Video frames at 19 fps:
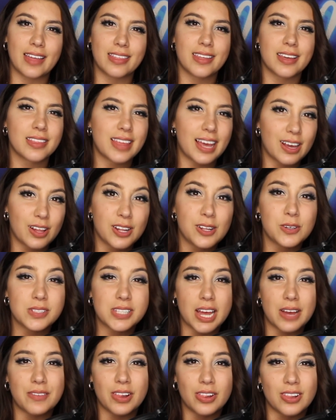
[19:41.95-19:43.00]
I think that
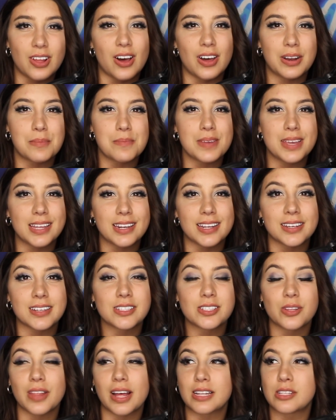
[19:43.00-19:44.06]
clothes have a lot of
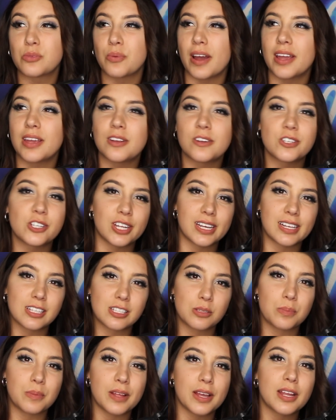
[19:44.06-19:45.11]
meaning, so that's why I usually
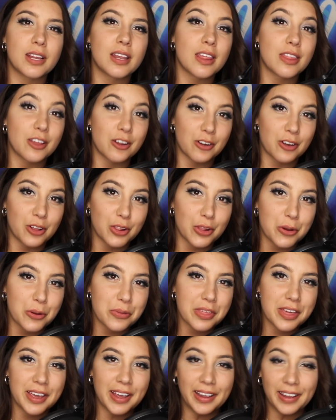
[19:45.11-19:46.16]
explain explain their
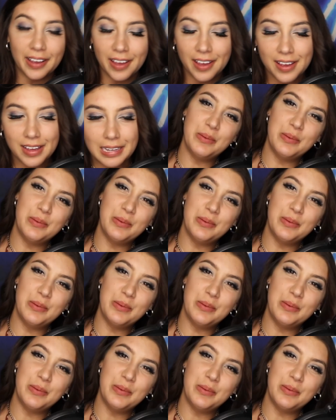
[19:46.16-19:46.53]
clothing.